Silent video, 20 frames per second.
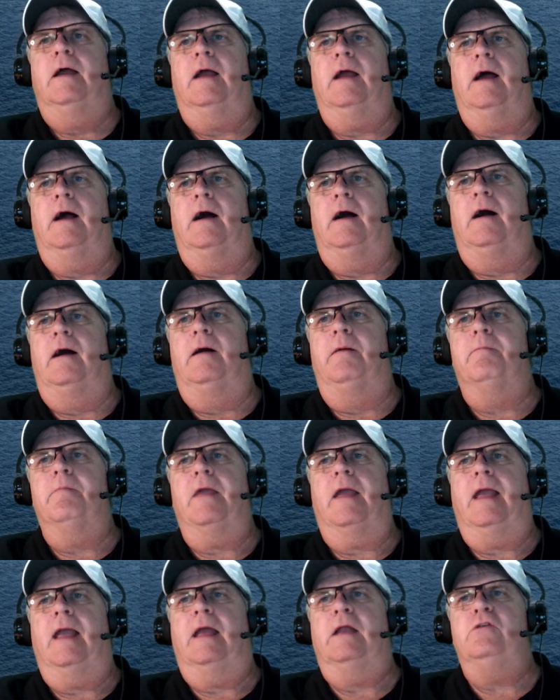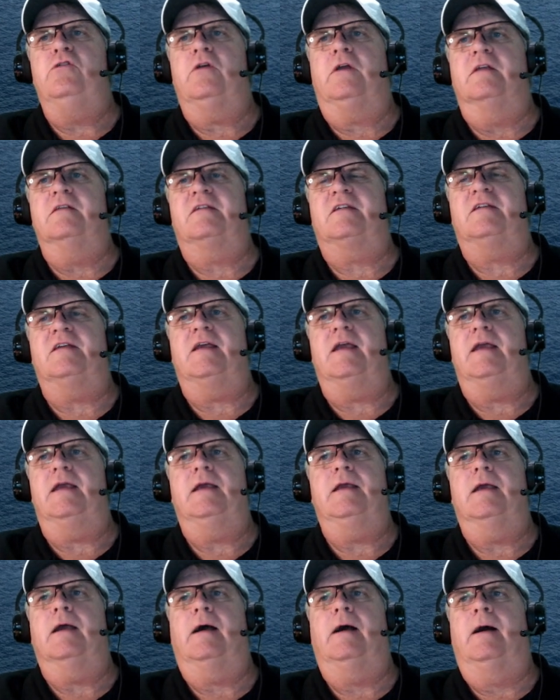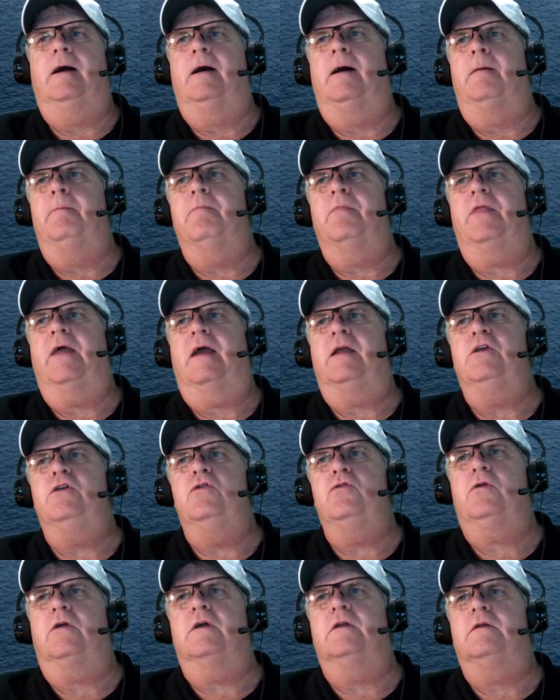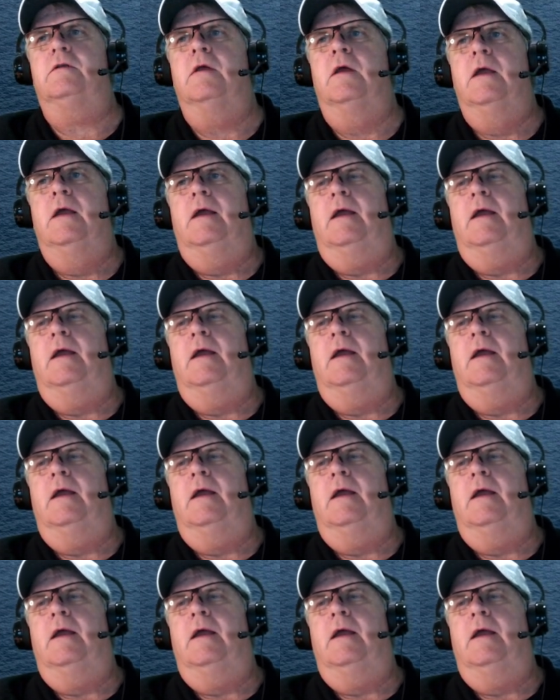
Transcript: and you can see that you could,